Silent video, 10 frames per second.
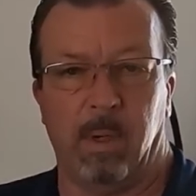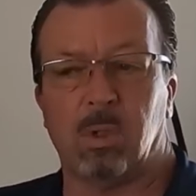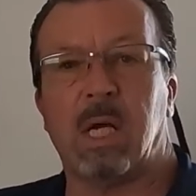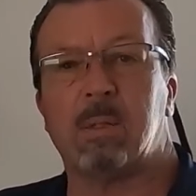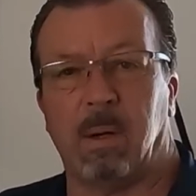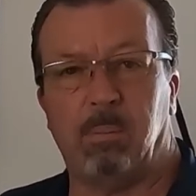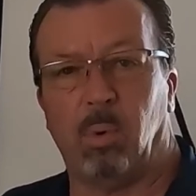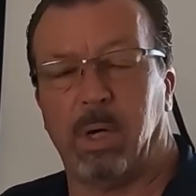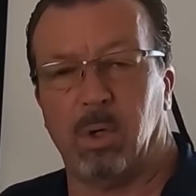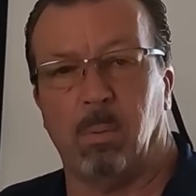So that's my
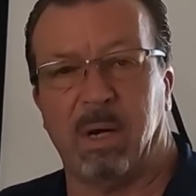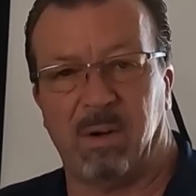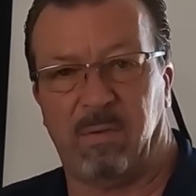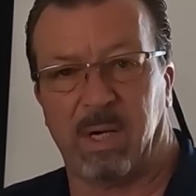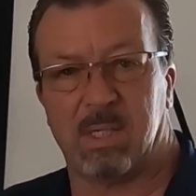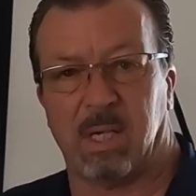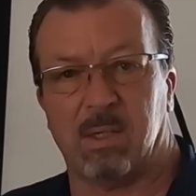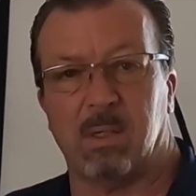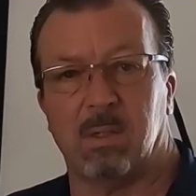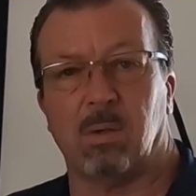point, nobody fixed this.